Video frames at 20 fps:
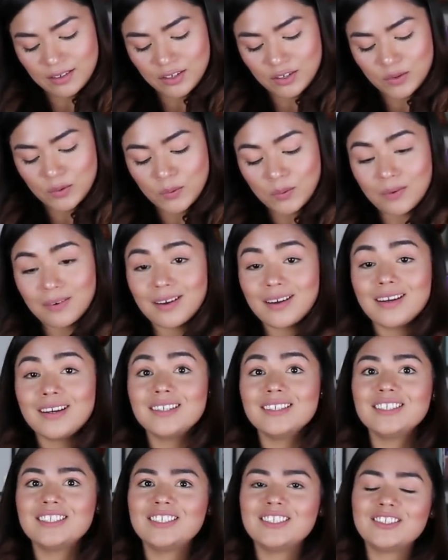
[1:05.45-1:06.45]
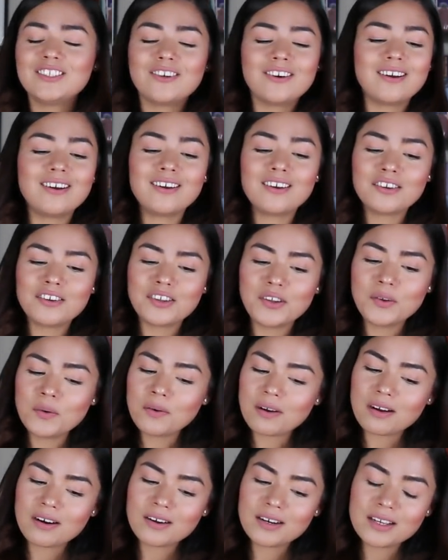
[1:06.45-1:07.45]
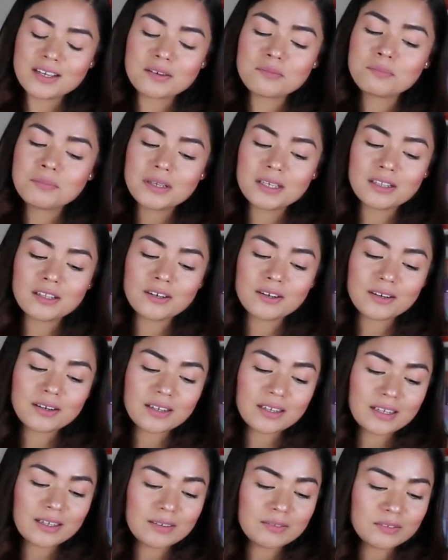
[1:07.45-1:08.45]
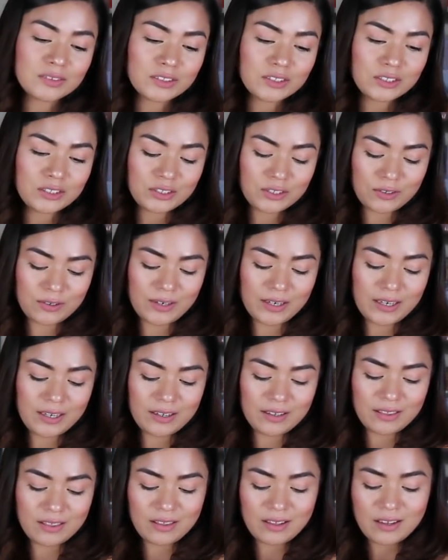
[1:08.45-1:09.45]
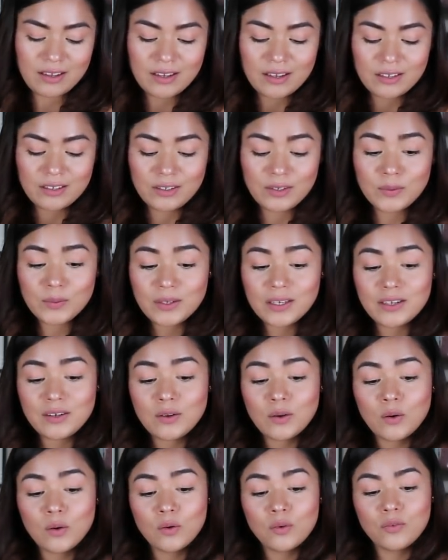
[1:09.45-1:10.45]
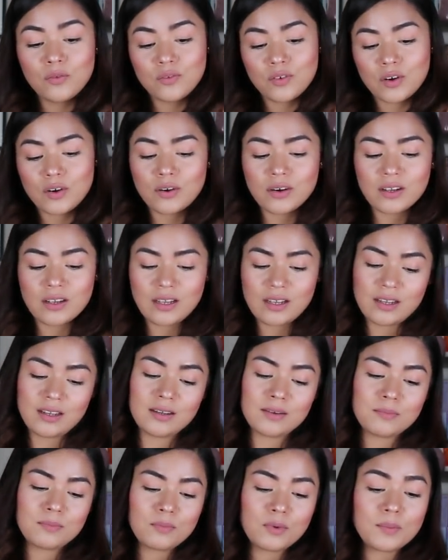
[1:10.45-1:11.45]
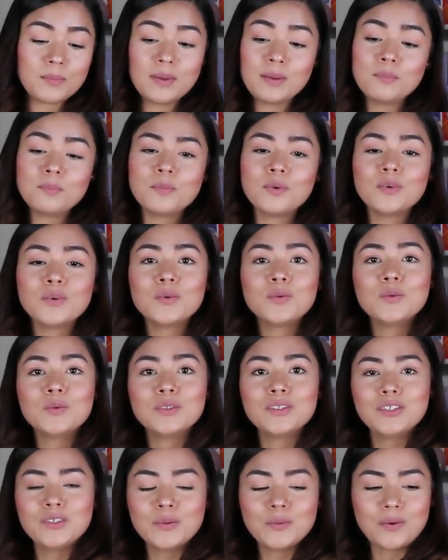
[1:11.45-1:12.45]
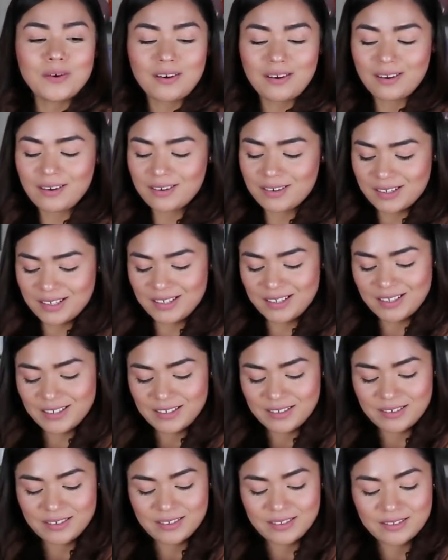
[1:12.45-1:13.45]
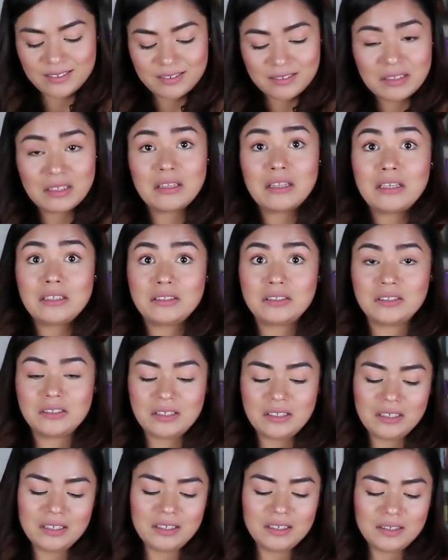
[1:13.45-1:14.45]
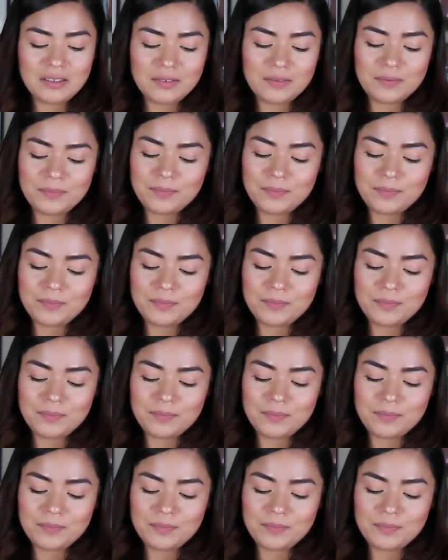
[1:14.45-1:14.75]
You are strong. You are a pillar of strength. You can overcome. Remember who you are. Let's see.